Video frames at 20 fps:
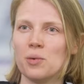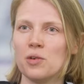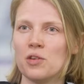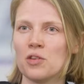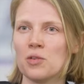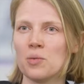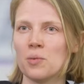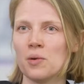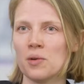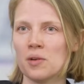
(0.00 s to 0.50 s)
We
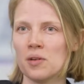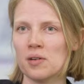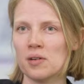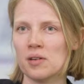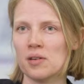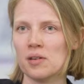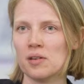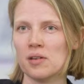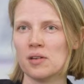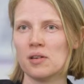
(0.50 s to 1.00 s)
just
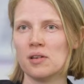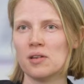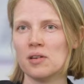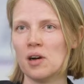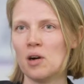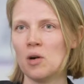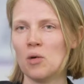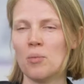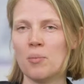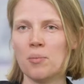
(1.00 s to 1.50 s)
want
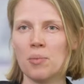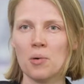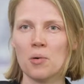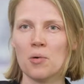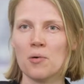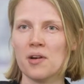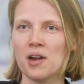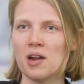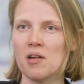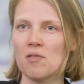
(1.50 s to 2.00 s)
dull,
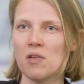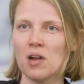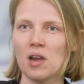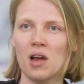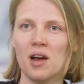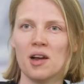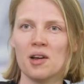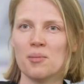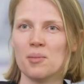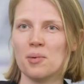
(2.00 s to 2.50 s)
boring,
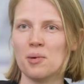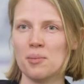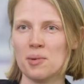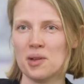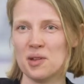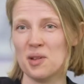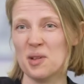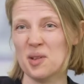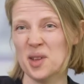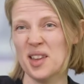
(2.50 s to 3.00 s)
reliable
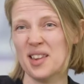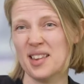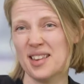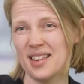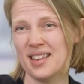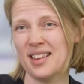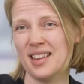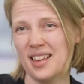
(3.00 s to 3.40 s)
businesses,